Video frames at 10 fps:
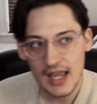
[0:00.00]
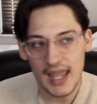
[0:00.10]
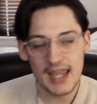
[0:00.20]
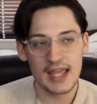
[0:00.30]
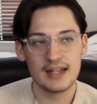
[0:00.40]

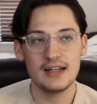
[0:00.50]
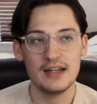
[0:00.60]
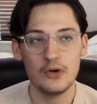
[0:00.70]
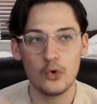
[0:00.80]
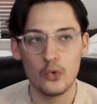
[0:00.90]
And
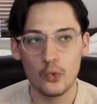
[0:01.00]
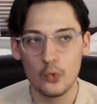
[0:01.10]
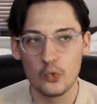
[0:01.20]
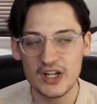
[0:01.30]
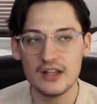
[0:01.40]

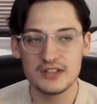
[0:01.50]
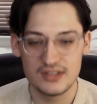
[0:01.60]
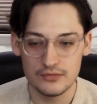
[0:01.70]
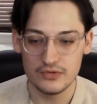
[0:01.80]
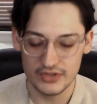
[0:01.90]
re-
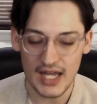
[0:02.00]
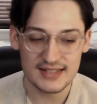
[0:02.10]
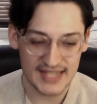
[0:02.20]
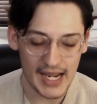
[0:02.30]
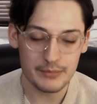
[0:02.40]

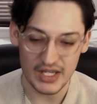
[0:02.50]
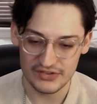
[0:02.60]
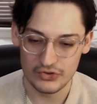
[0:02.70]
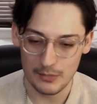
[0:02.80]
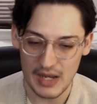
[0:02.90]
not damn next
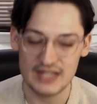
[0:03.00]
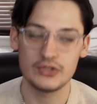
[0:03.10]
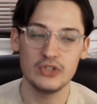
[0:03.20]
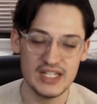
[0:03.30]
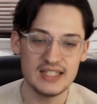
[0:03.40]
to
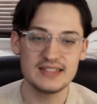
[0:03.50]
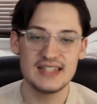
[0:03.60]
impossible, it